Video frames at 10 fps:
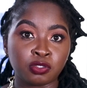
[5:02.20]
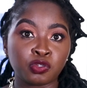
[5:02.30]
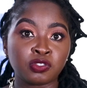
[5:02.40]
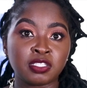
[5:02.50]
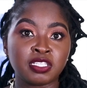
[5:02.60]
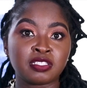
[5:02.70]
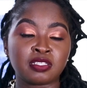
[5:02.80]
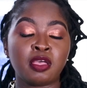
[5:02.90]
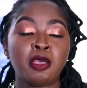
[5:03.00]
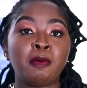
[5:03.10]
because
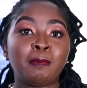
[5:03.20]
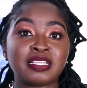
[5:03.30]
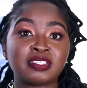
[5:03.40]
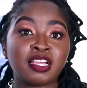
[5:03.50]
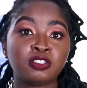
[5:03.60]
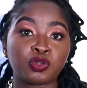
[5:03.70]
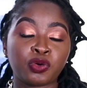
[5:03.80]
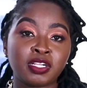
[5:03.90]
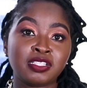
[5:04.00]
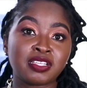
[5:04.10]
these massage
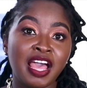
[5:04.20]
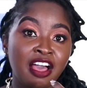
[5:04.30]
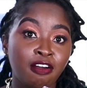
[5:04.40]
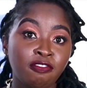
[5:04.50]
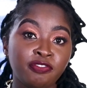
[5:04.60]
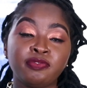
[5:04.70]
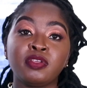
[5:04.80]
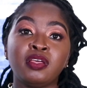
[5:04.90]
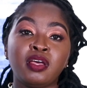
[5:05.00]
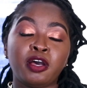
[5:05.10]
oils have
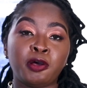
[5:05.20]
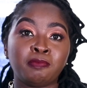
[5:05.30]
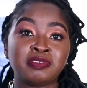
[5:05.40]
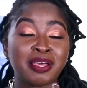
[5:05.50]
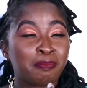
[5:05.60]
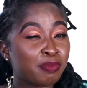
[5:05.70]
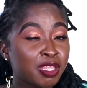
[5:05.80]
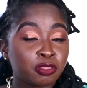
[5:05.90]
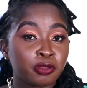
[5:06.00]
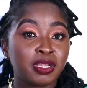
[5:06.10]
some
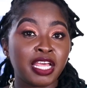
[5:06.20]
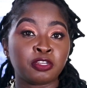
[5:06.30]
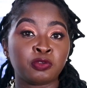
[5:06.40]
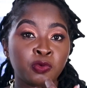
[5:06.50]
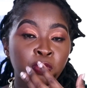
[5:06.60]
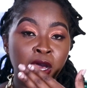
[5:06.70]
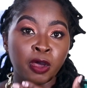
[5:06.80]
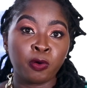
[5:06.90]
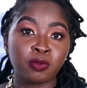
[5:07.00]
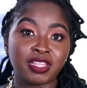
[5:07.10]
menthol, and you know
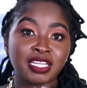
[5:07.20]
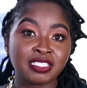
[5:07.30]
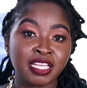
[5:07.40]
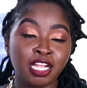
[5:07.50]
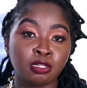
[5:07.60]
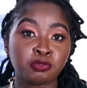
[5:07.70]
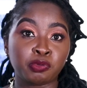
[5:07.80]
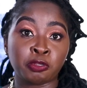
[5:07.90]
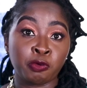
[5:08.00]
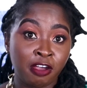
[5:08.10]
how that helps
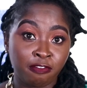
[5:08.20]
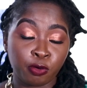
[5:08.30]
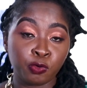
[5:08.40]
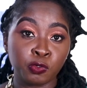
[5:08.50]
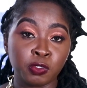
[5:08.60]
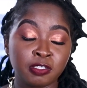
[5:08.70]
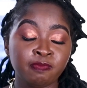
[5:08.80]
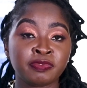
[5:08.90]
when you have a cold.